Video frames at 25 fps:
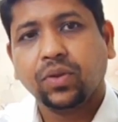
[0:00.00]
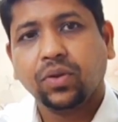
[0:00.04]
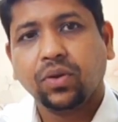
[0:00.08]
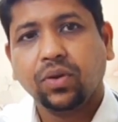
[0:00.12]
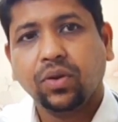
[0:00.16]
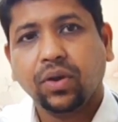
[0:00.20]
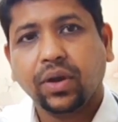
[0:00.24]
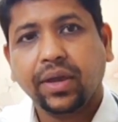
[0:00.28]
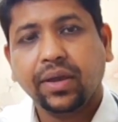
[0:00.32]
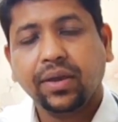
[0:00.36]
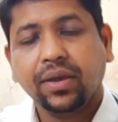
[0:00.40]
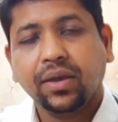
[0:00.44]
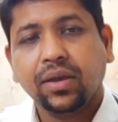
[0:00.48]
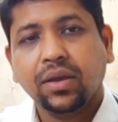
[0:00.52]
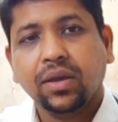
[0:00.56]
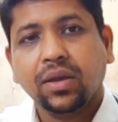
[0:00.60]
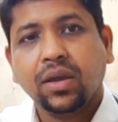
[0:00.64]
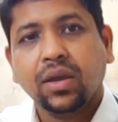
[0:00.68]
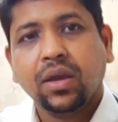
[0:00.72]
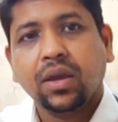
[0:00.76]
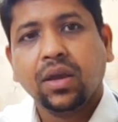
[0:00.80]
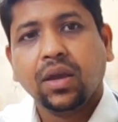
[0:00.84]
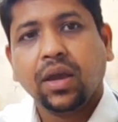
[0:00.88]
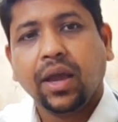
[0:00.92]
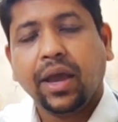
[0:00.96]
Okay,
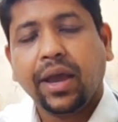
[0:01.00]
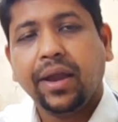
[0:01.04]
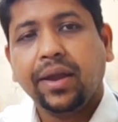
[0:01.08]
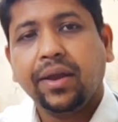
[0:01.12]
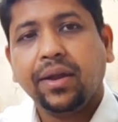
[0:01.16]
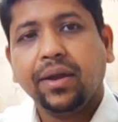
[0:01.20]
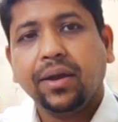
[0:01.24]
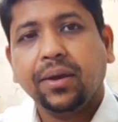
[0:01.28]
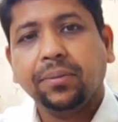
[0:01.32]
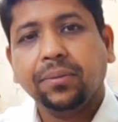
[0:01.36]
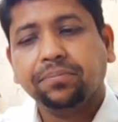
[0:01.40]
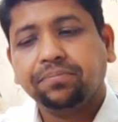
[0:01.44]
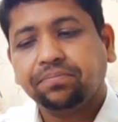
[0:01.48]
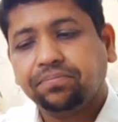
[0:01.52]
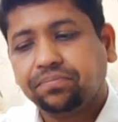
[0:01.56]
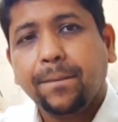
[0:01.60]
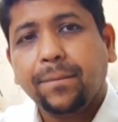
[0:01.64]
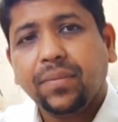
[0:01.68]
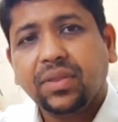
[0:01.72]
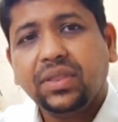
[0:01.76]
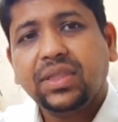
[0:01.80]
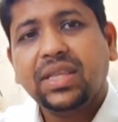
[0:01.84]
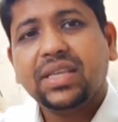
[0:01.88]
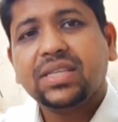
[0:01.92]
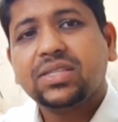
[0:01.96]
and
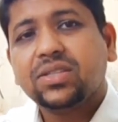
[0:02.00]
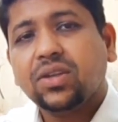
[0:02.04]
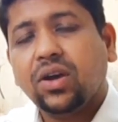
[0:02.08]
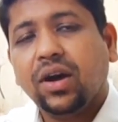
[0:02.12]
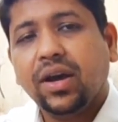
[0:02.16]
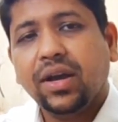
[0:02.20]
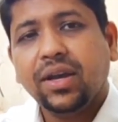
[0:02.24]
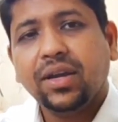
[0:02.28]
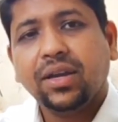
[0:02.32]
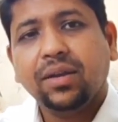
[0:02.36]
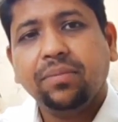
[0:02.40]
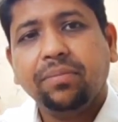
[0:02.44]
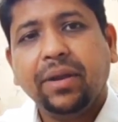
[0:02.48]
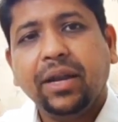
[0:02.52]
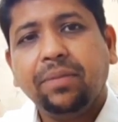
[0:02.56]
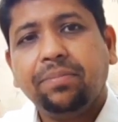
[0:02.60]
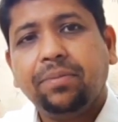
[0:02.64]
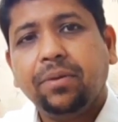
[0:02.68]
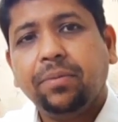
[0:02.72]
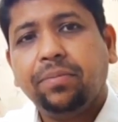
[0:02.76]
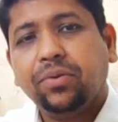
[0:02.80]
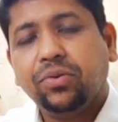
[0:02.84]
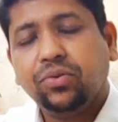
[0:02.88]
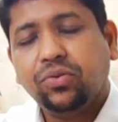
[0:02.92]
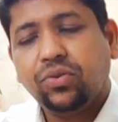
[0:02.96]
this oil, many
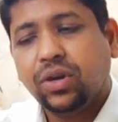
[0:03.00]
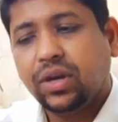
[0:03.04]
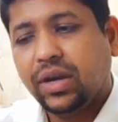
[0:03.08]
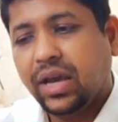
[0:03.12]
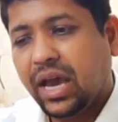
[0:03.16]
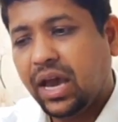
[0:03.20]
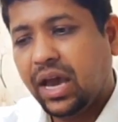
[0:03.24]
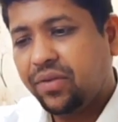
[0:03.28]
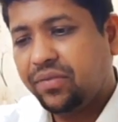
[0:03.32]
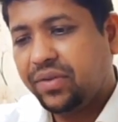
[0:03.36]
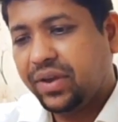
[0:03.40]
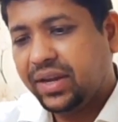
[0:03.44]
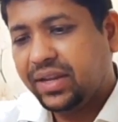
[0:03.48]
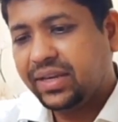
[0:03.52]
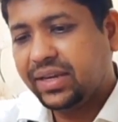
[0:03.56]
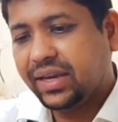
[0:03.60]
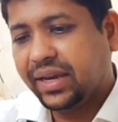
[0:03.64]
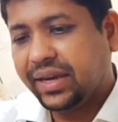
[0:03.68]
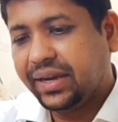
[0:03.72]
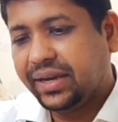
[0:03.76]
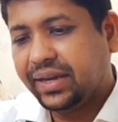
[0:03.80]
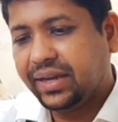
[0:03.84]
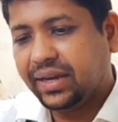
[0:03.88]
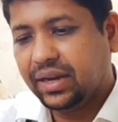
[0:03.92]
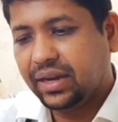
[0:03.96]
people do not have any
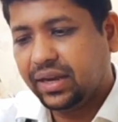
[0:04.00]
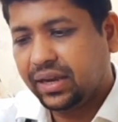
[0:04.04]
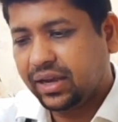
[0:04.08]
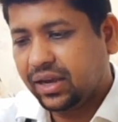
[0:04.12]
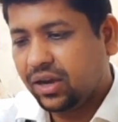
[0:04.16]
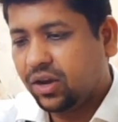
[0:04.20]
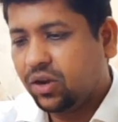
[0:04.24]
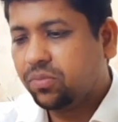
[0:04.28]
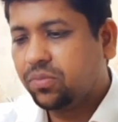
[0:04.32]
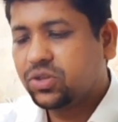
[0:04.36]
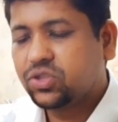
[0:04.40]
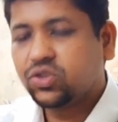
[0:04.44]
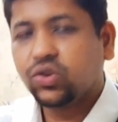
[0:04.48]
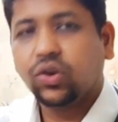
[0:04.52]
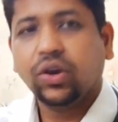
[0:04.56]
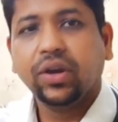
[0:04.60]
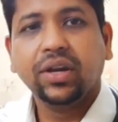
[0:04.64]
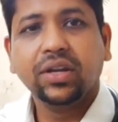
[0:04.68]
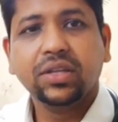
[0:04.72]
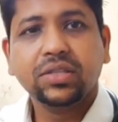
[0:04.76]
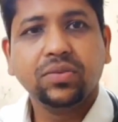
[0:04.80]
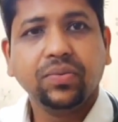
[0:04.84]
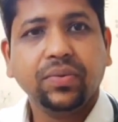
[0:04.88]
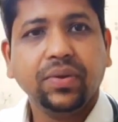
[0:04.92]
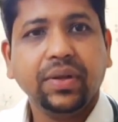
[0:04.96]
idea like how much oil
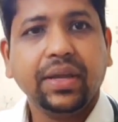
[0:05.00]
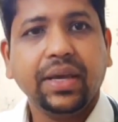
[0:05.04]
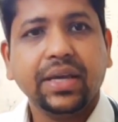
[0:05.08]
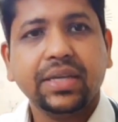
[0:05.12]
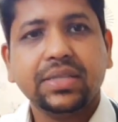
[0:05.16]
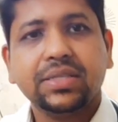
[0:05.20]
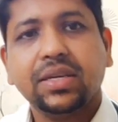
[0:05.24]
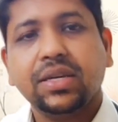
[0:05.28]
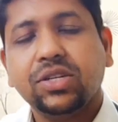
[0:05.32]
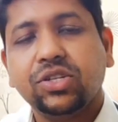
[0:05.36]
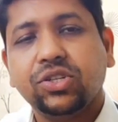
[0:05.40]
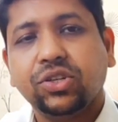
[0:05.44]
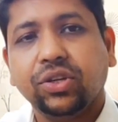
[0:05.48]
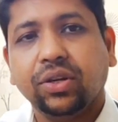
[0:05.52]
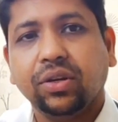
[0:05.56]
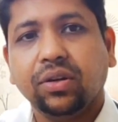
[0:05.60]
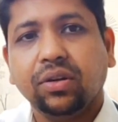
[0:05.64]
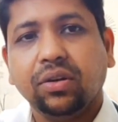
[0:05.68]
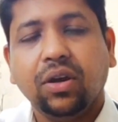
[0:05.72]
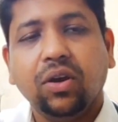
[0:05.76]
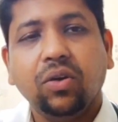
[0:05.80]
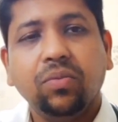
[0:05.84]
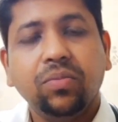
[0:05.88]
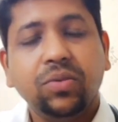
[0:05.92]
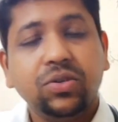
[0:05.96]
is very essential,
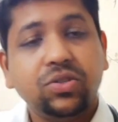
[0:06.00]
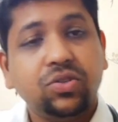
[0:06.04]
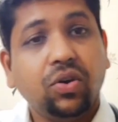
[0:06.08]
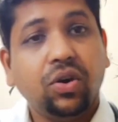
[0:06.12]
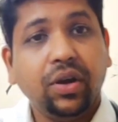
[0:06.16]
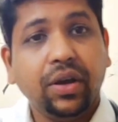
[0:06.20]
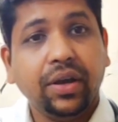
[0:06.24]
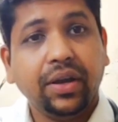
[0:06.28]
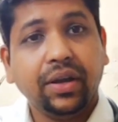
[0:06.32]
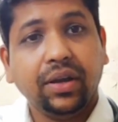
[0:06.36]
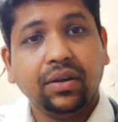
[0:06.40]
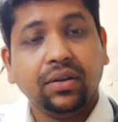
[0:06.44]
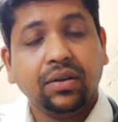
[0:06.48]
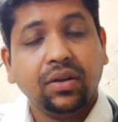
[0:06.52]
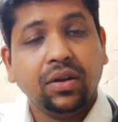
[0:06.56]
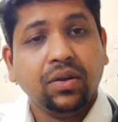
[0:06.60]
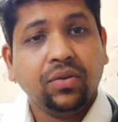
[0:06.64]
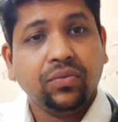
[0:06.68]
how much oil.